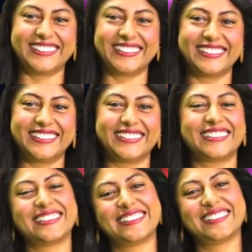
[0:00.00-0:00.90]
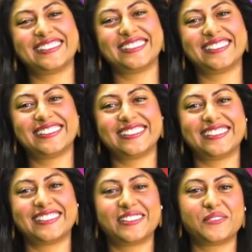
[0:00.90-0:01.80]

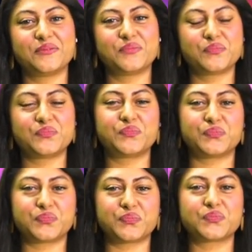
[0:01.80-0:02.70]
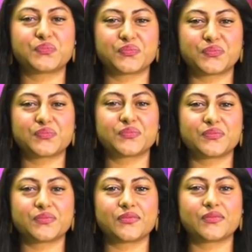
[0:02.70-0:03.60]

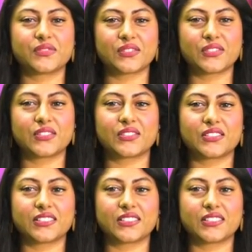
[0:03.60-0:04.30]
This person isn't speaking.